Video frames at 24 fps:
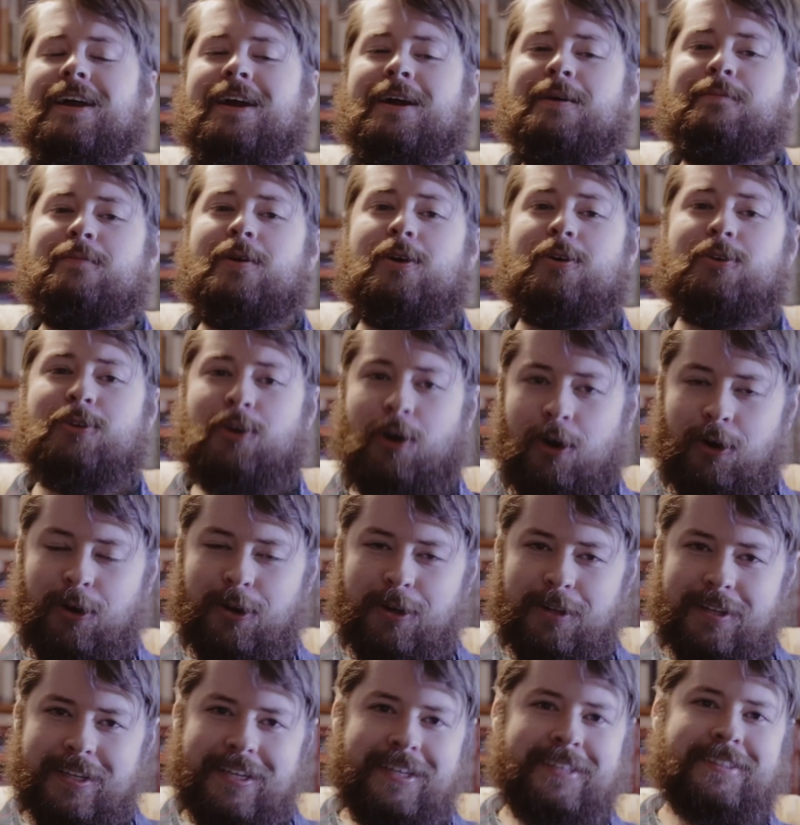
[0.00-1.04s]
am
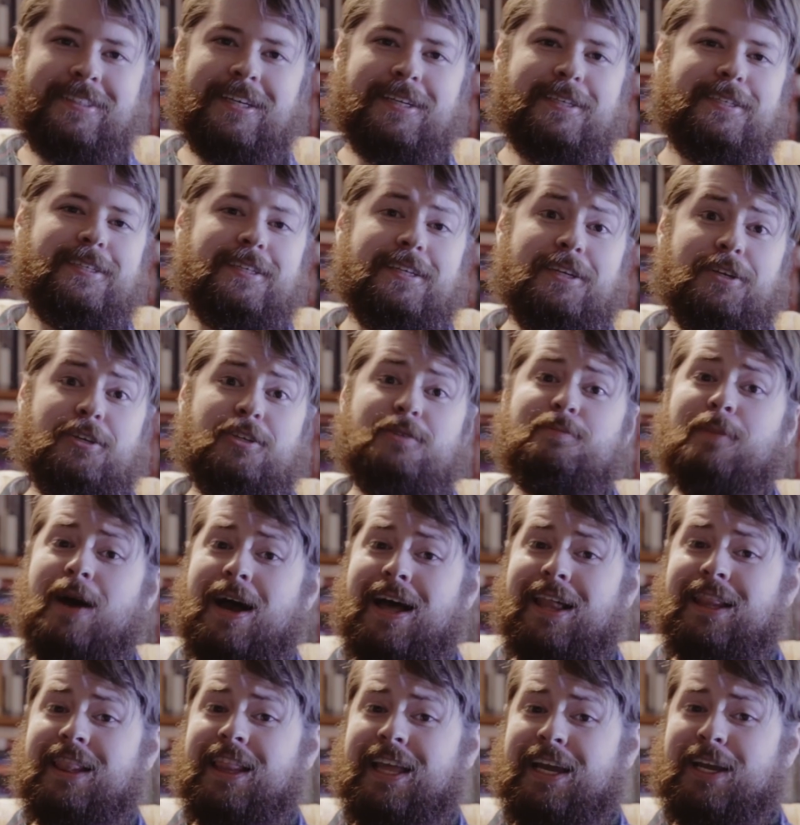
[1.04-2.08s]
Carl. This is
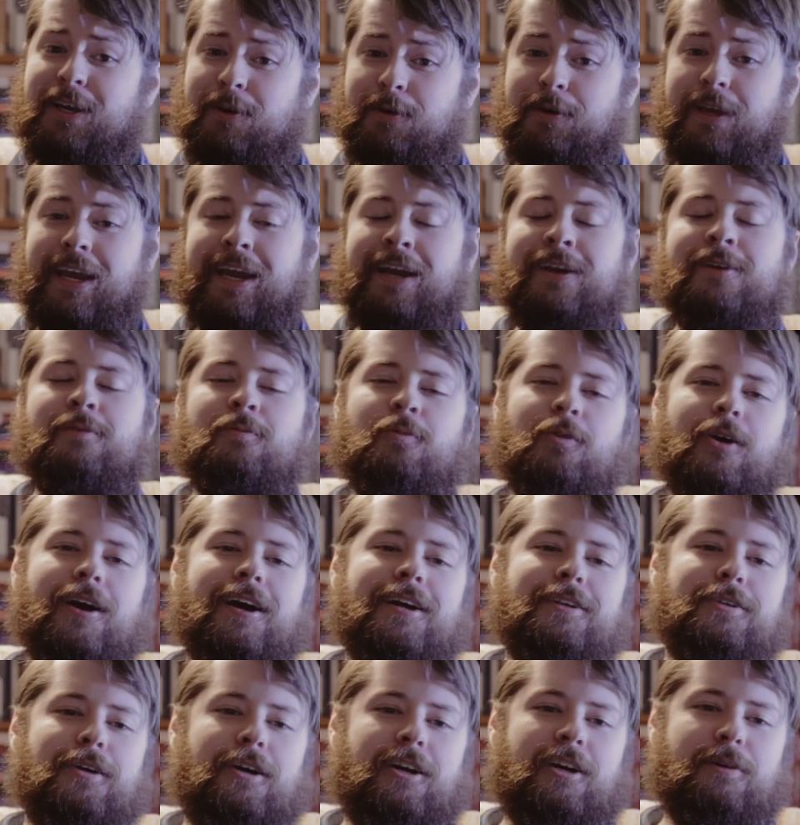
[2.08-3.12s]
my Lingo Kingdom where
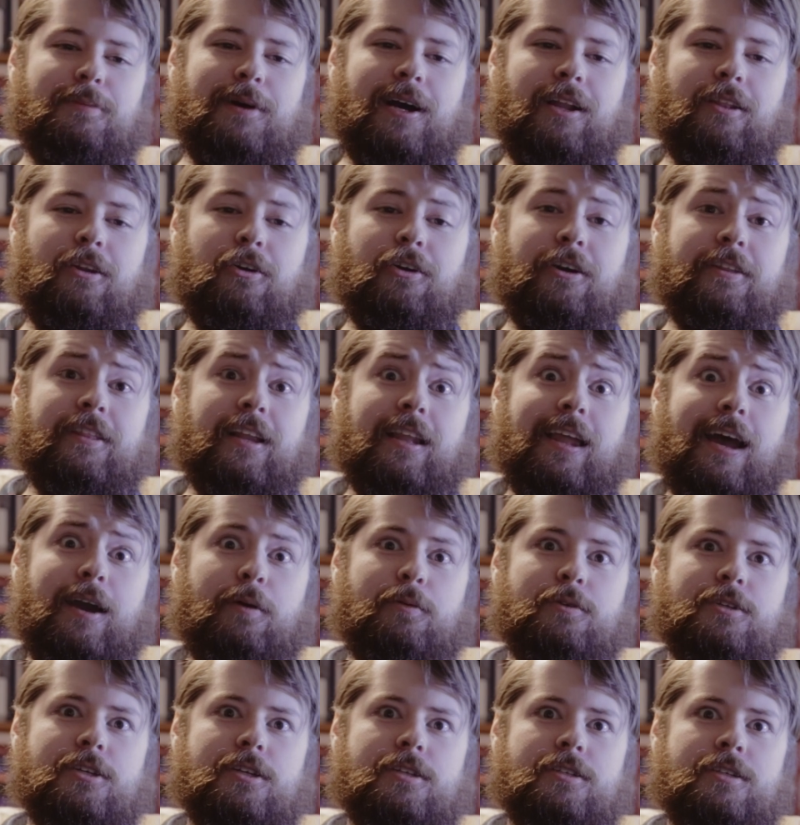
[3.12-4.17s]
I talk about learning the
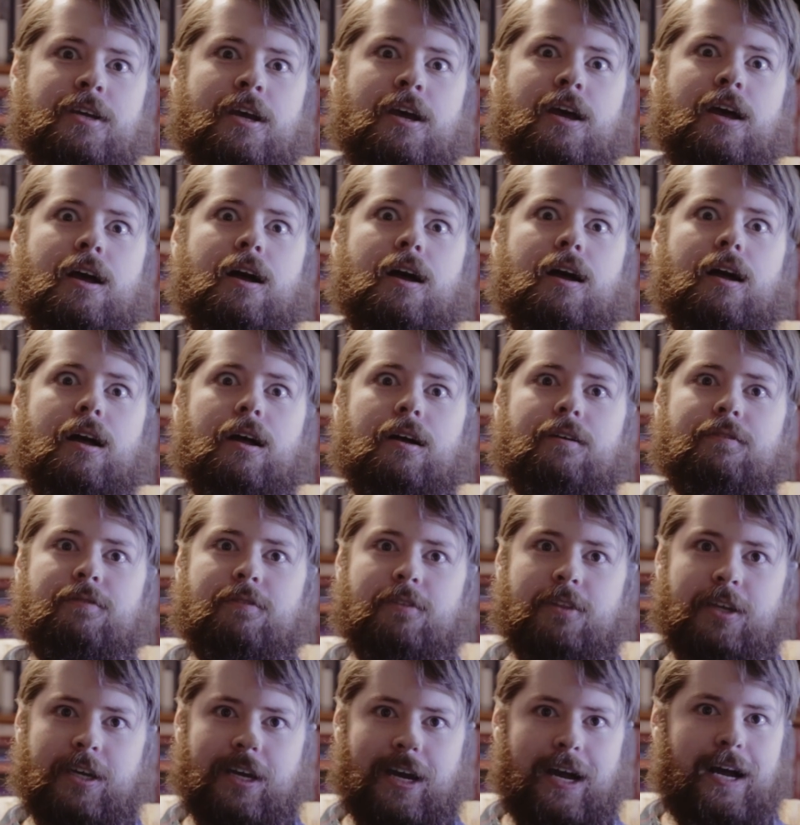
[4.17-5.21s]
languages
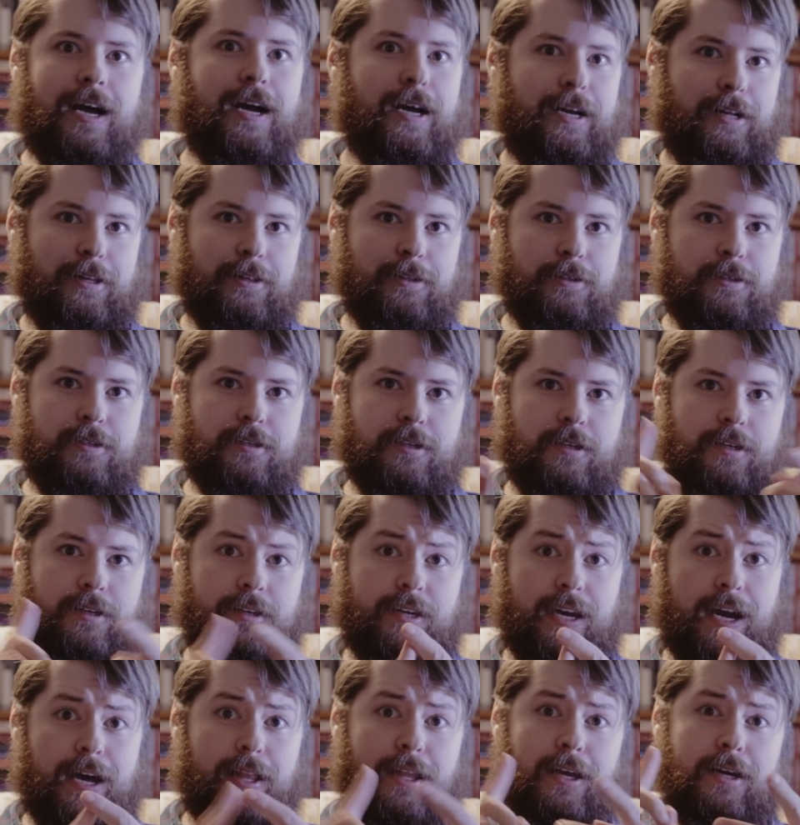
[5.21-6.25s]
of the Isles,
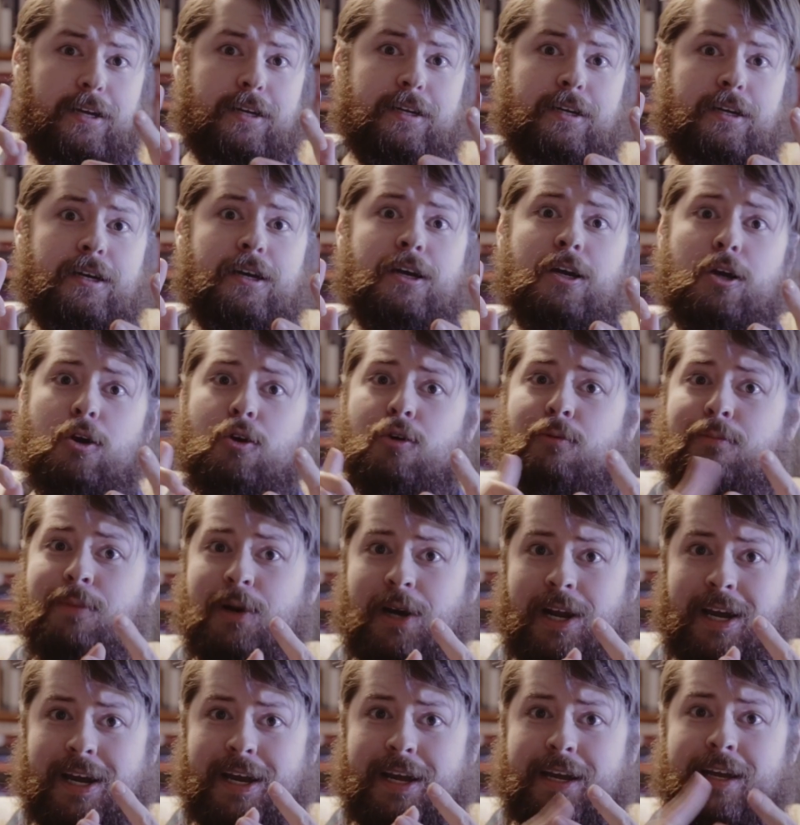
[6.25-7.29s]
Gaelic,
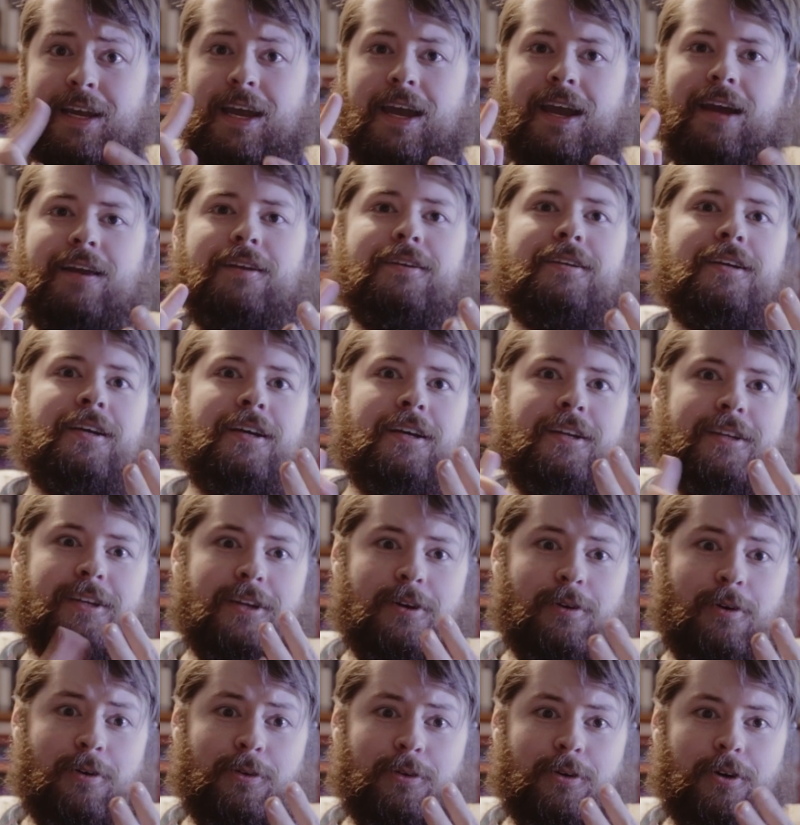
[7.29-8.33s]
Kumraig, and
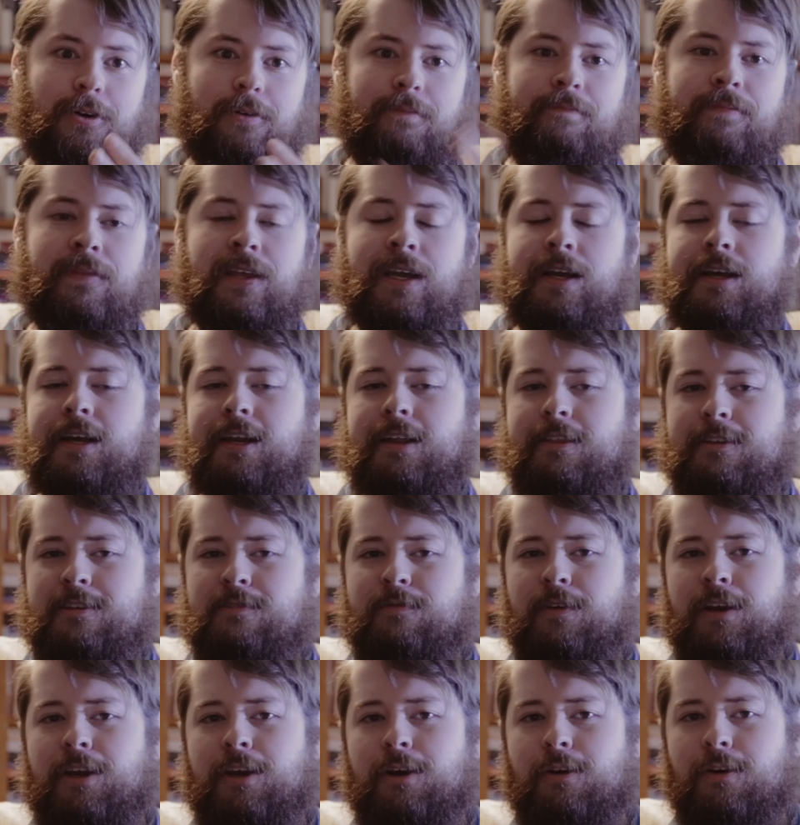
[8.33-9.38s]
Nihongo. In this
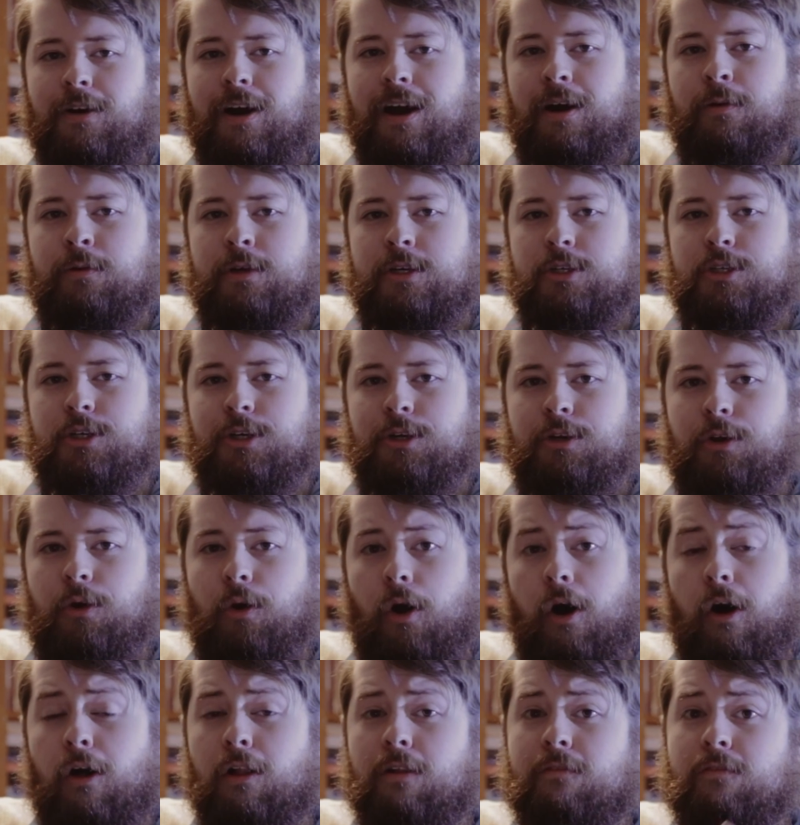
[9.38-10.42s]
video, I want to show
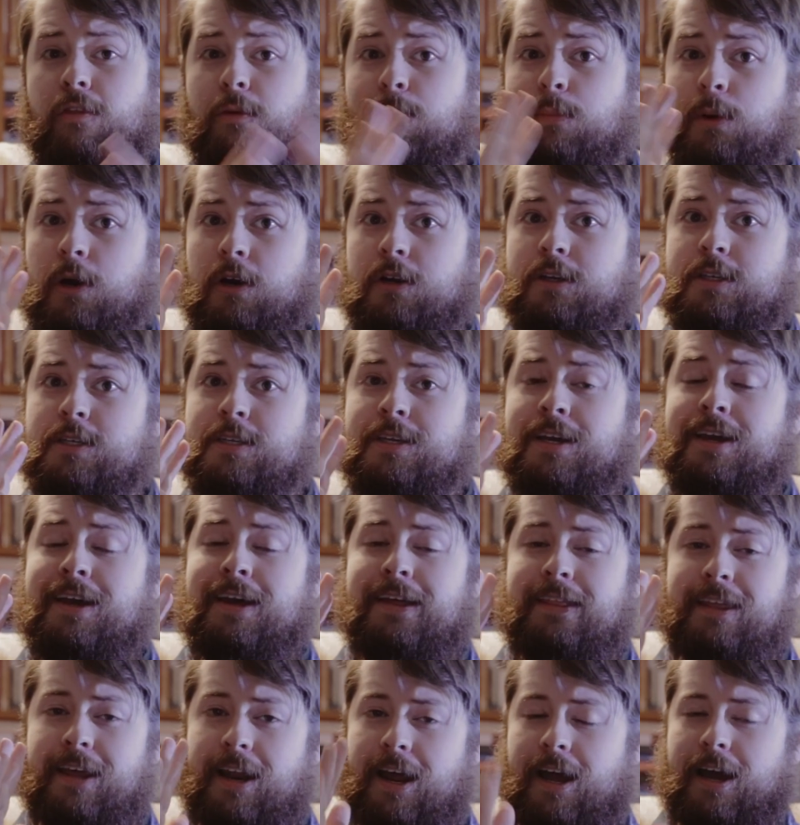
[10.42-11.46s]
you all of the books
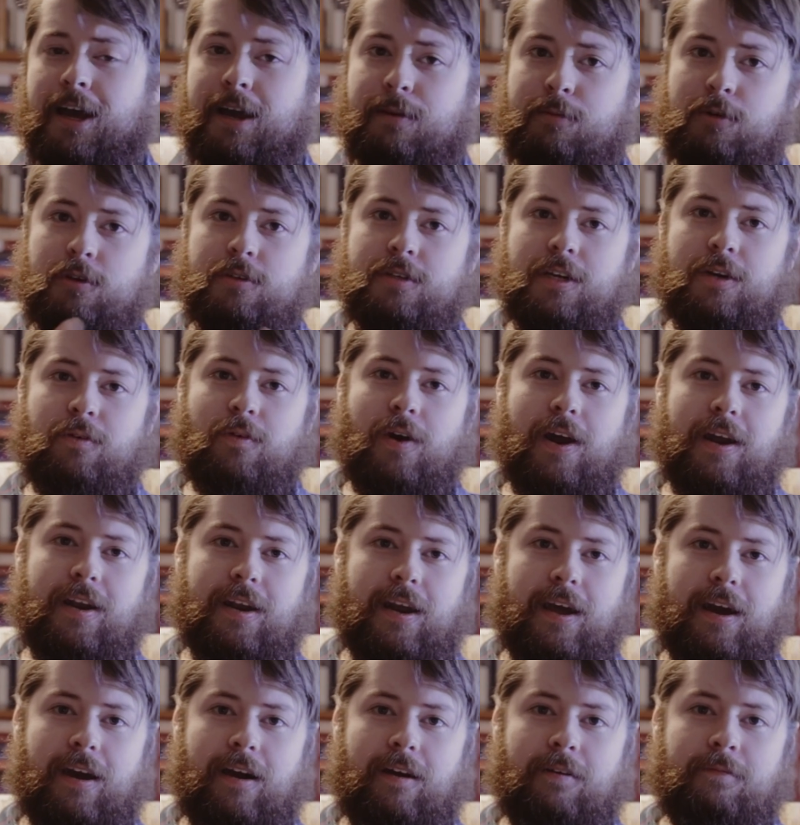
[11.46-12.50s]
that I'm using right
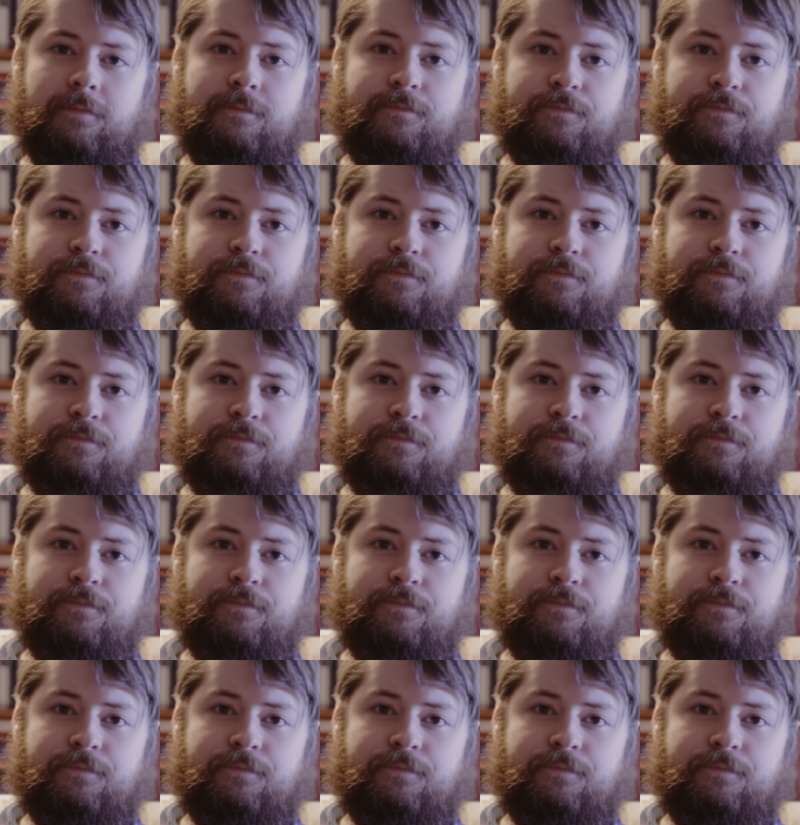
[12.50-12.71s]
now